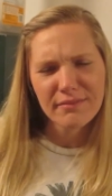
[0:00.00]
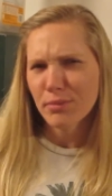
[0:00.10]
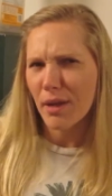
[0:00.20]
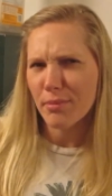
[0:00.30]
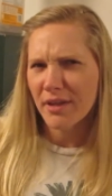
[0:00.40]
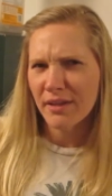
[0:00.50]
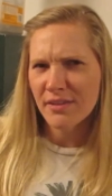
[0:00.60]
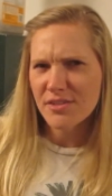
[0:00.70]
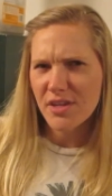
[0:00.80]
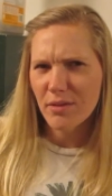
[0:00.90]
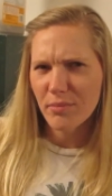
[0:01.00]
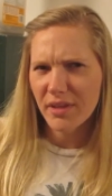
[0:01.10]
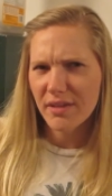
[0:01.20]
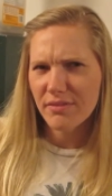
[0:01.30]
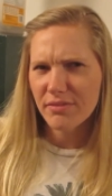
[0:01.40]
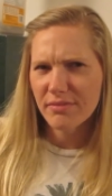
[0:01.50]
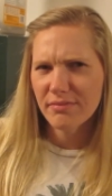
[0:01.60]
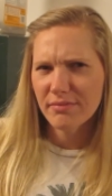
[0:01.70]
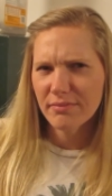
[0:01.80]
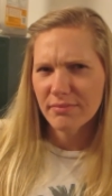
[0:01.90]
proper English, I don't believe.
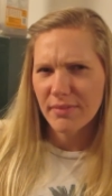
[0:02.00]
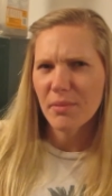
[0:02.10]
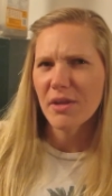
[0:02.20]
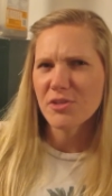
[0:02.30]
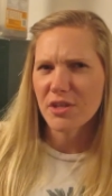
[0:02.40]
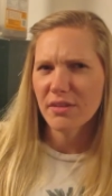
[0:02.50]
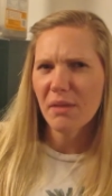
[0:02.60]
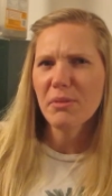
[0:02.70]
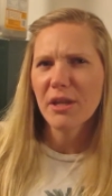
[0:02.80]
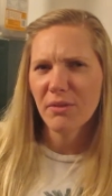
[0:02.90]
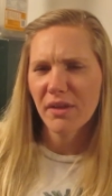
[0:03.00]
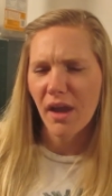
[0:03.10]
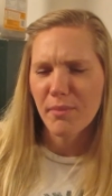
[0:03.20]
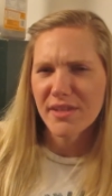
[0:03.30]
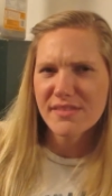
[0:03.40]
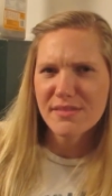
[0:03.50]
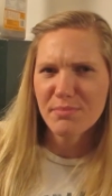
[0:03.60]
I'm not sure. Let me know in the comments.